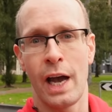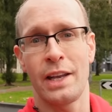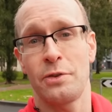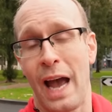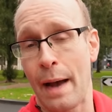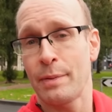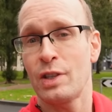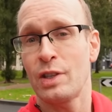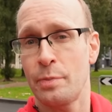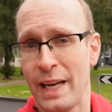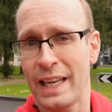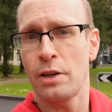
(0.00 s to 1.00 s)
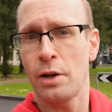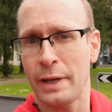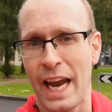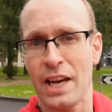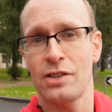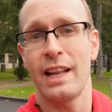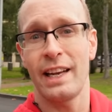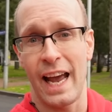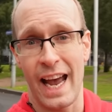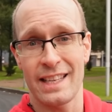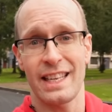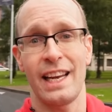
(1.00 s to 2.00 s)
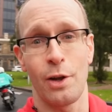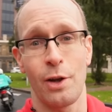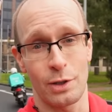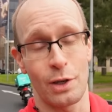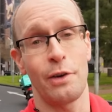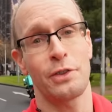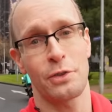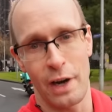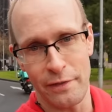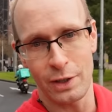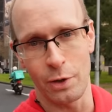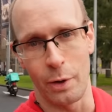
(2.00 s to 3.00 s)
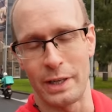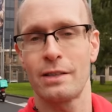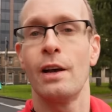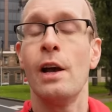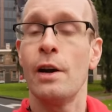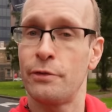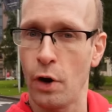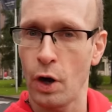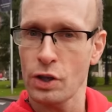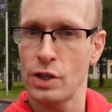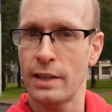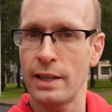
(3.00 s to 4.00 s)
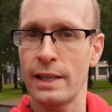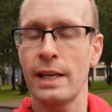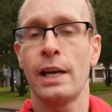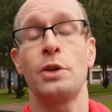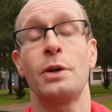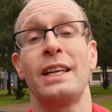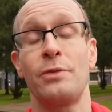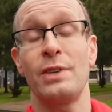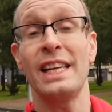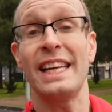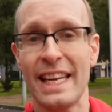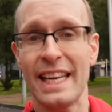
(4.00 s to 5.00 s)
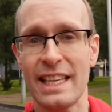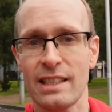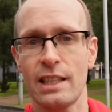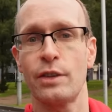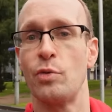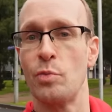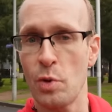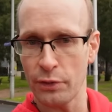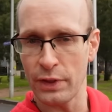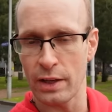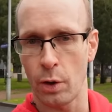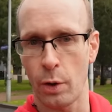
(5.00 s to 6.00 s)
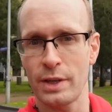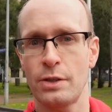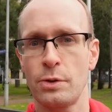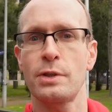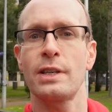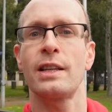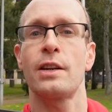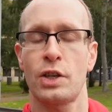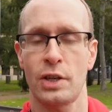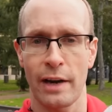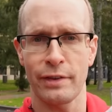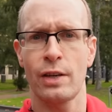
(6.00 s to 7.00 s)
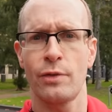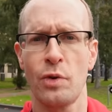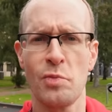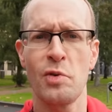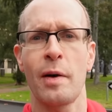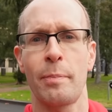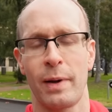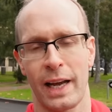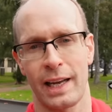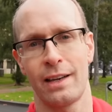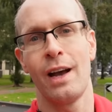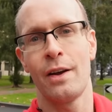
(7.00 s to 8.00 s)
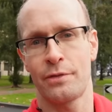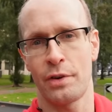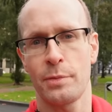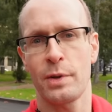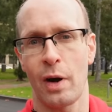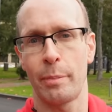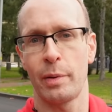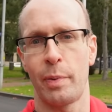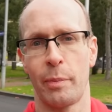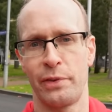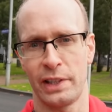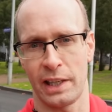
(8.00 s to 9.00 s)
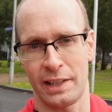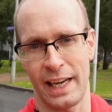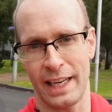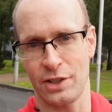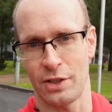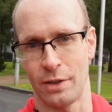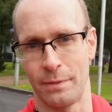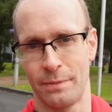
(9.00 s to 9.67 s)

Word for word: and you happen to be at a location that has a lot of traffic noise. Fortunately, you can really easily remove that noise using the Traffic Remover plugin from the CrumplePop filter collection.